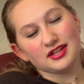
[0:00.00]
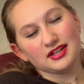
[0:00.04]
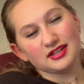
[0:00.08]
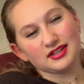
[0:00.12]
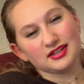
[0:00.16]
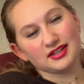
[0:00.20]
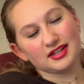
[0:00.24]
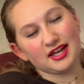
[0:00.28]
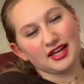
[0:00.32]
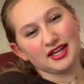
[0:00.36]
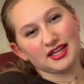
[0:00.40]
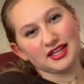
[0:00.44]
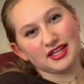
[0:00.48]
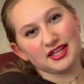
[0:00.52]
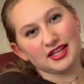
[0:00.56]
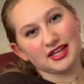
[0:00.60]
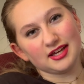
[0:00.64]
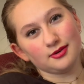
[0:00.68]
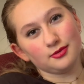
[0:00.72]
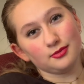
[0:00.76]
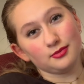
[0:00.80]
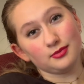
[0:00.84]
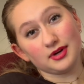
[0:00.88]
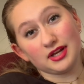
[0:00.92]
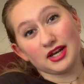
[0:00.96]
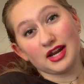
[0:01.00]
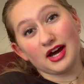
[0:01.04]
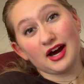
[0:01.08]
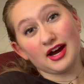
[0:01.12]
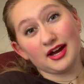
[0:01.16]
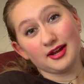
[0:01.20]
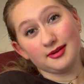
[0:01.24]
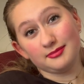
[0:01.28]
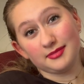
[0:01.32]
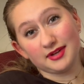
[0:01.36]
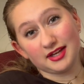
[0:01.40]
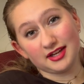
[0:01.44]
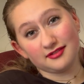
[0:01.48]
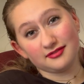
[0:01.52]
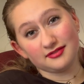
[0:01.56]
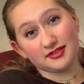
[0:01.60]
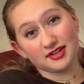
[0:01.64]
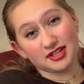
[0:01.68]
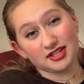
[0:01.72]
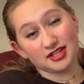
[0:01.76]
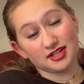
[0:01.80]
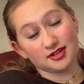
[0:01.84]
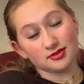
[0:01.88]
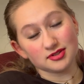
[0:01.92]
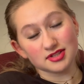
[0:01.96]
like it when I make
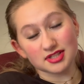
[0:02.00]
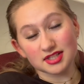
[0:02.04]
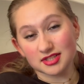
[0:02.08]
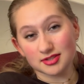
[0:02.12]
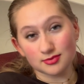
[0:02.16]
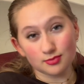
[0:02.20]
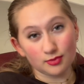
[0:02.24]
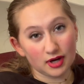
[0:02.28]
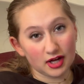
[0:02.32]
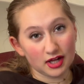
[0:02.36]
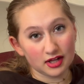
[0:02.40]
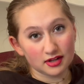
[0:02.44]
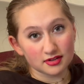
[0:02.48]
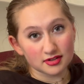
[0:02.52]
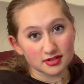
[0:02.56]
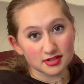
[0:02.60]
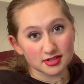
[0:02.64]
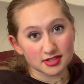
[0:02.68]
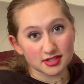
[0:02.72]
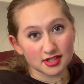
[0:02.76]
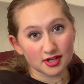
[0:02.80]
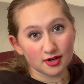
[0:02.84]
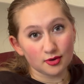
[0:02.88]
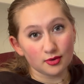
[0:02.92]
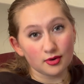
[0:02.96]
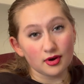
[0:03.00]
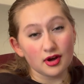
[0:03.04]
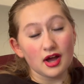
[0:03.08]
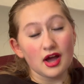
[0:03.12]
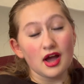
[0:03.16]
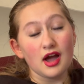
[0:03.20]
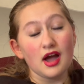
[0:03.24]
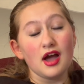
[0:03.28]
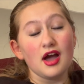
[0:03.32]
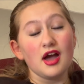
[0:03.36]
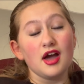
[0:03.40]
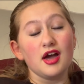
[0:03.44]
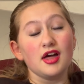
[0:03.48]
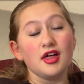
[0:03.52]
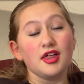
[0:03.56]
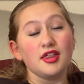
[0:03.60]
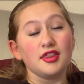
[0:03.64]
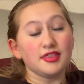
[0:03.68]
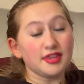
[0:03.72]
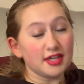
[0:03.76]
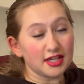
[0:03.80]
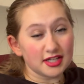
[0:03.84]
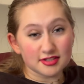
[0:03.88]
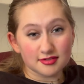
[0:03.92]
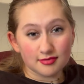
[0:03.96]
videos as well. So
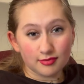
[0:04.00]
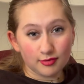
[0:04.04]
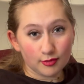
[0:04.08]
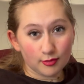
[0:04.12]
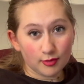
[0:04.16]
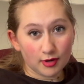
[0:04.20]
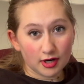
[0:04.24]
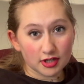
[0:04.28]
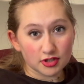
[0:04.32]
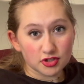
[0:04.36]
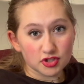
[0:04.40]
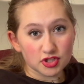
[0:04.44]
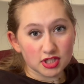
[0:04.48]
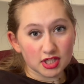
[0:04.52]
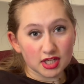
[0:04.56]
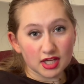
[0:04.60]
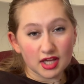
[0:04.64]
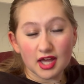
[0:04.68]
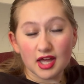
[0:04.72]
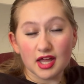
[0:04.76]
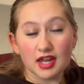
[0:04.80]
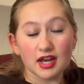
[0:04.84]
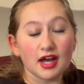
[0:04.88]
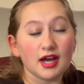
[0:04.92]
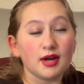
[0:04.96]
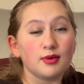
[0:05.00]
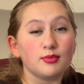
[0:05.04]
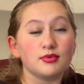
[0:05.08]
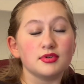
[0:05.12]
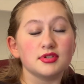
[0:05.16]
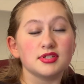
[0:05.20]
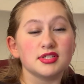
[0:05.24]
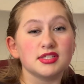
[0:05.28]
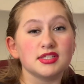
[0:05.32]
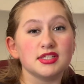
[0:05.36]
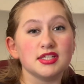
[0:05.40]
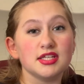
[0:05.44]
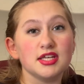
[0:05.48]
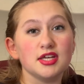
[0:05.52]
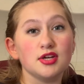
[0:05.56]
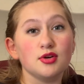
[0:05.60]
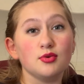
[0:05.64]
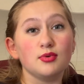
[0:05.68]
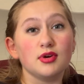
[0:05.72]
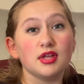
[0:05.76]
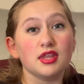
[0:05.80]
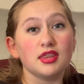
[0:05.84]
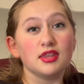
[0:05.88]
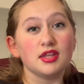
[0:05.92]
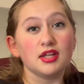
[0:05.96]
thanks for watching, and I will see you
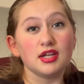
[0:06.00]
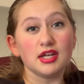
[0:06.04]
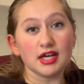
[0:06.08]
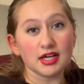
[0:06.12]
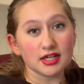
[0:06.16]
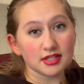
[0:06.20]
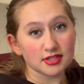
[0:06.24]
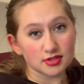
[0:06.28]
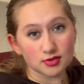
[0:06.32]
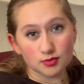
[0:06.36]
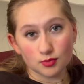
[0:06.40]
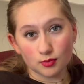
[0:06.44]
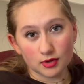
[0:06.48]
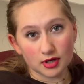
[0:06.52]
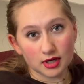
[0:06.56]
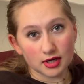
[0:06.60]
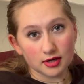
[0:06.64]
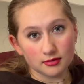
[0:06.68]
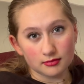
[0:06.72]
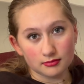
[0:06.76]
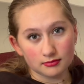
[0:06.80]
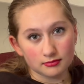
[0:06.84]
in the next one.